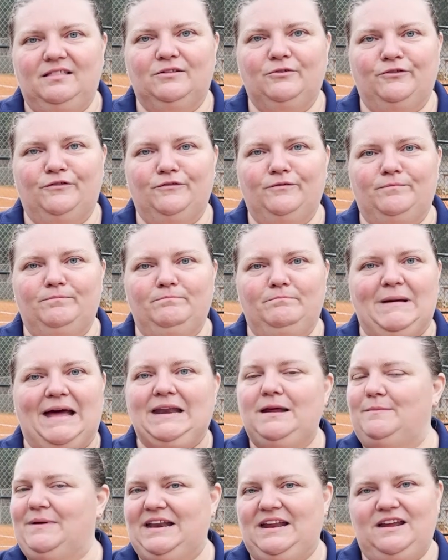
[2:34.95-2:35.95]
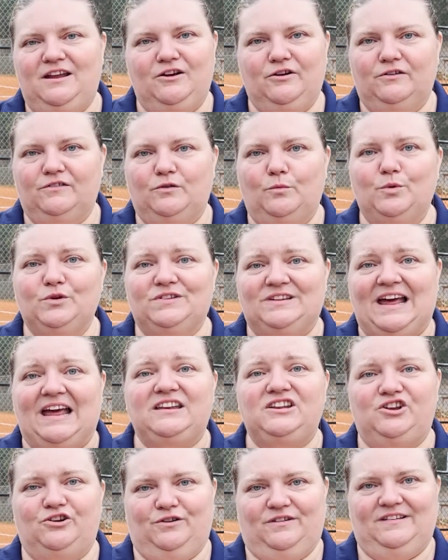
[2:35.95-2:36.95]
through many, many years, almost
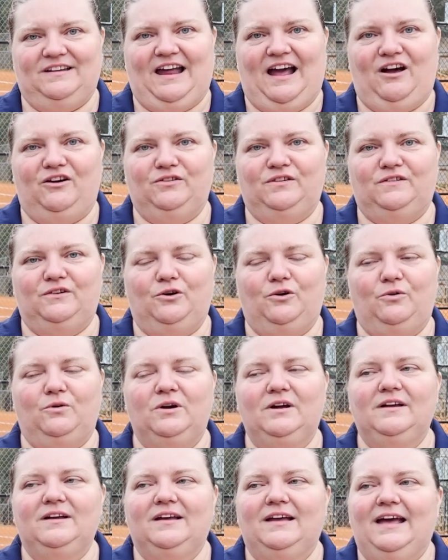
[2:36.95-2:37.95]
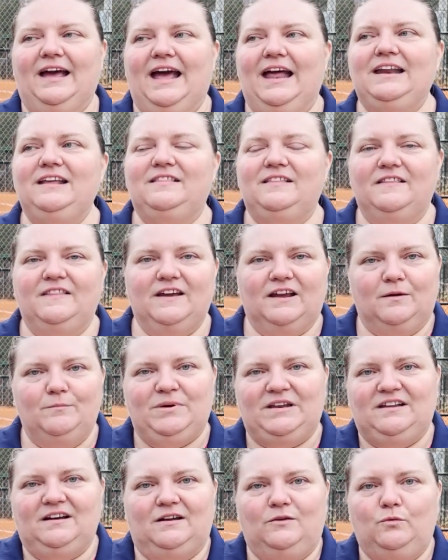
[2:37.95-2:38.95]
10 years now. So anything that can
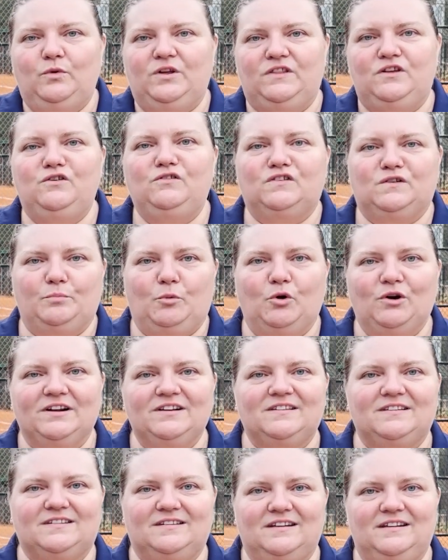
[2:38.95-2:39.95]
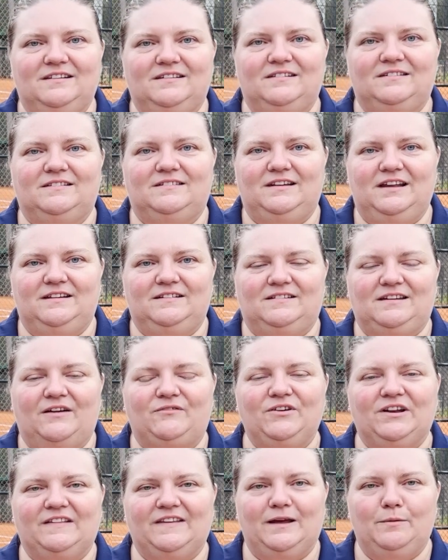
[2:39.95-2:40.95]
be done with youth sports is, is
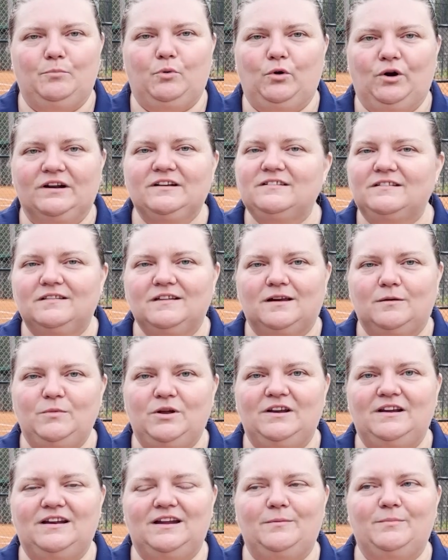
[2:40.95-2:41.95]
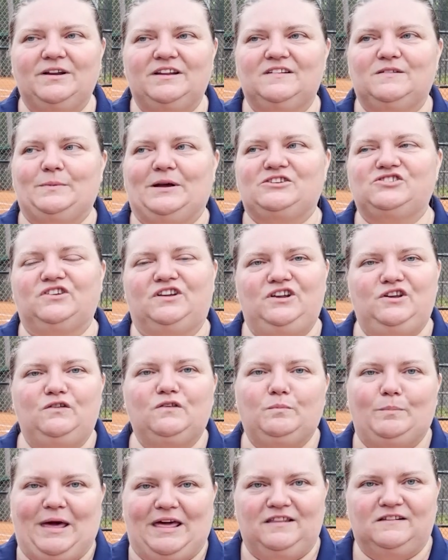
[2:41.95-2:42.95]
definitely important to the community, but especially
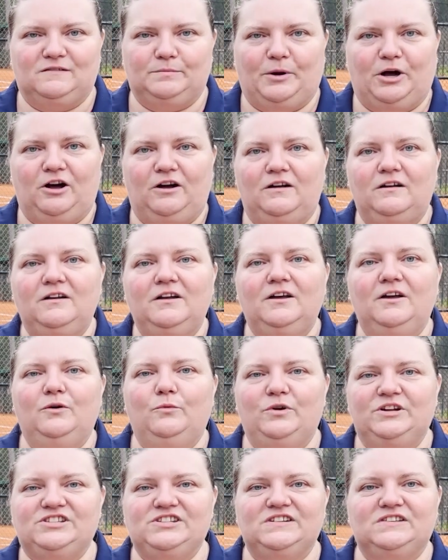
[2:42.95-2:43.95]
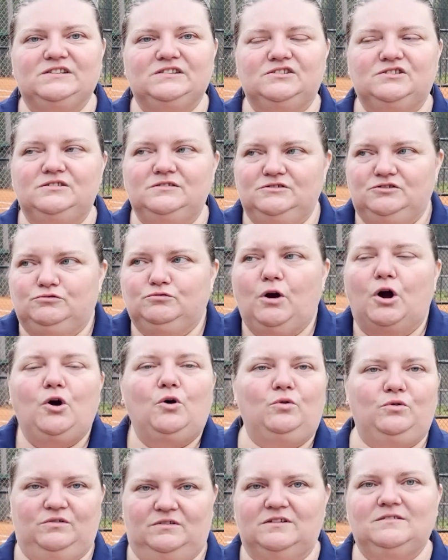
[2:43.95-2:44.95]
youth baseball, which has
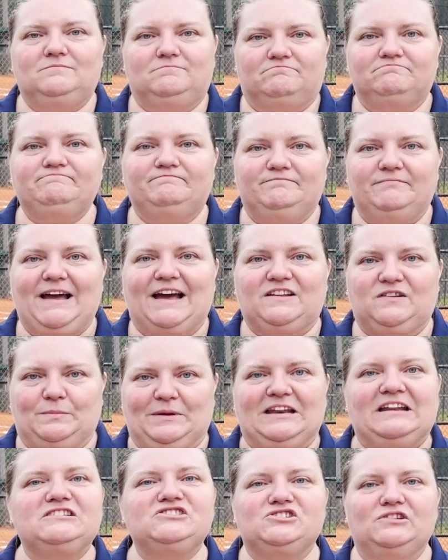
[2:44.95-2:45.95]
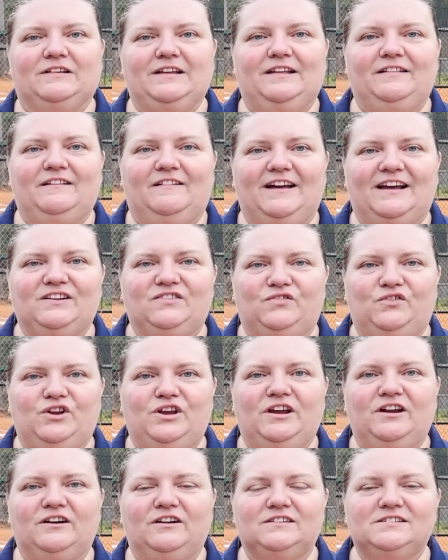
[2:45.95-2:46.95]
grown exponentially in the last few
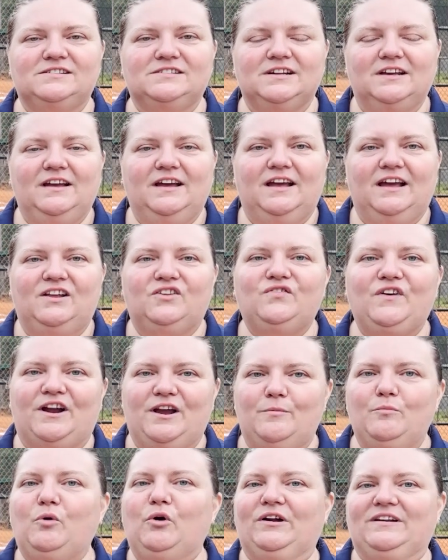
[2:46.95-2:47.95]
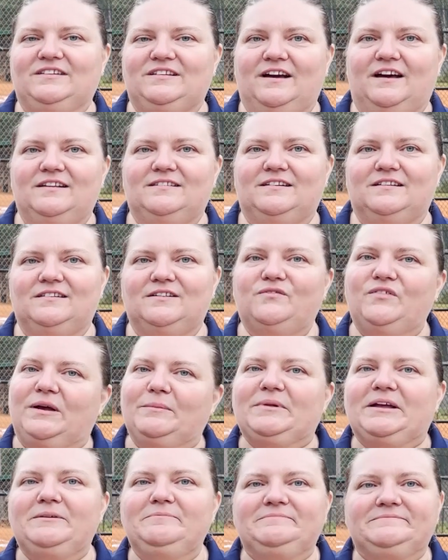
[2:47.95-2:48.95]
years, is very important to us as a
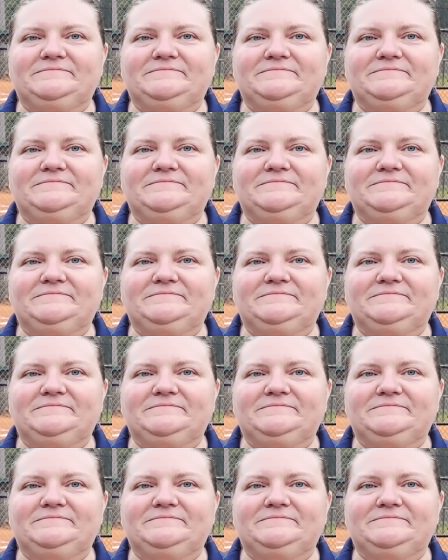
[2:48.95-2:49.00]
family.